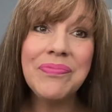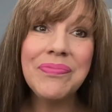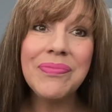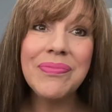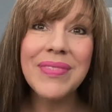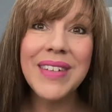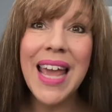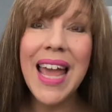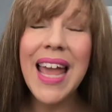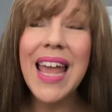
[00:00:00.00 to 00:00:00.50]

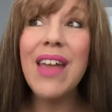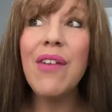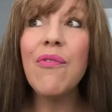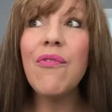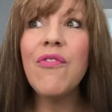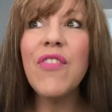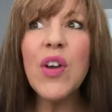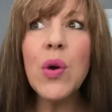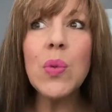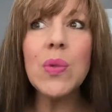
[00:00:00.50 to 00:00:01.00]
Yeah,
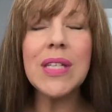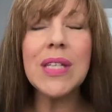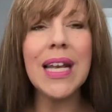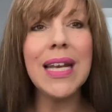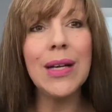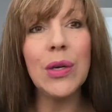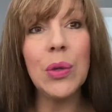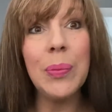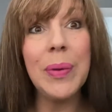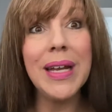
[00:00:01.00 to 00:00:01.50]
it feels a
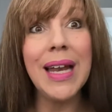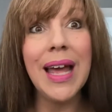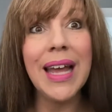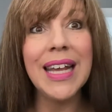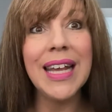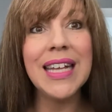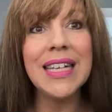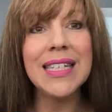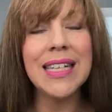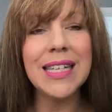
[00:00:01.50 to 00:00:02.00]
little bit
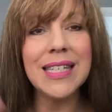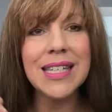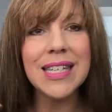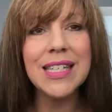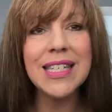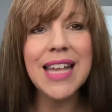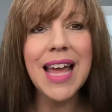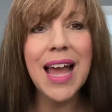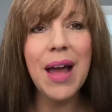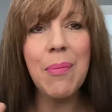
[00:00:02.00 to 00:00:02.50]
like it does
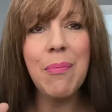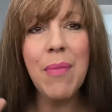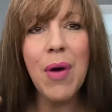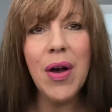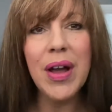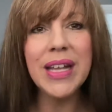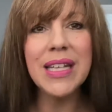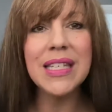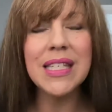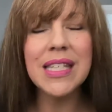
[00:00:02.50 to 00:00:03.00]
because our
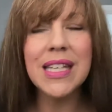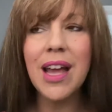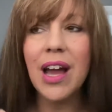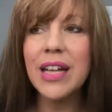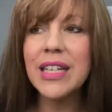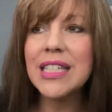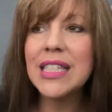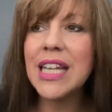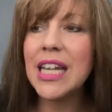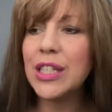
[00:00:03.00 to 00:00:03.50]
minds
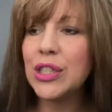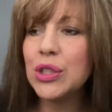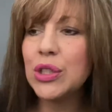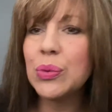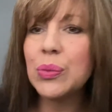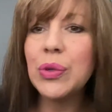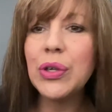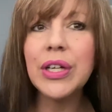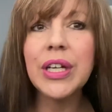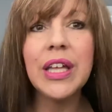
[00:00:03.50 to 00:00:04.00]
kind of tend
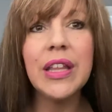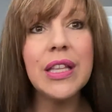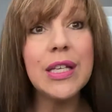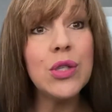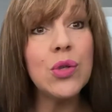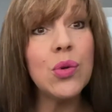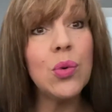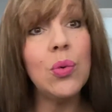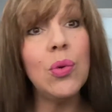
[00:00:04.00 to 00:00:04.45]
to work in this all